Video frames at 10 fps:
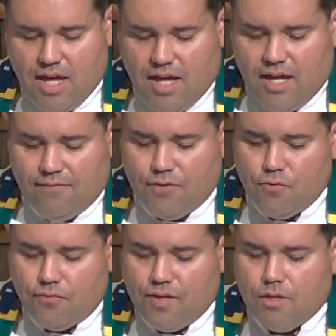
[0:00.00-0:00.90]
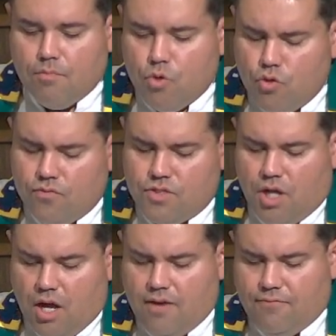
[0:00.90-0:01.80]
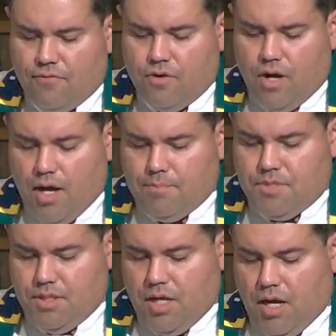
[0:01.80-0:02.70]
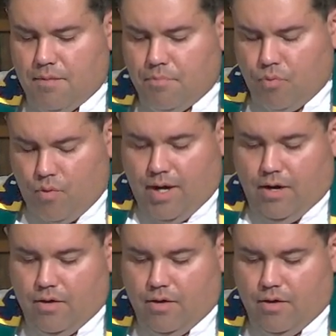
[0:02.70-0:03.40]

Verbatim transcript: If you feel moved to offer up to God prayer,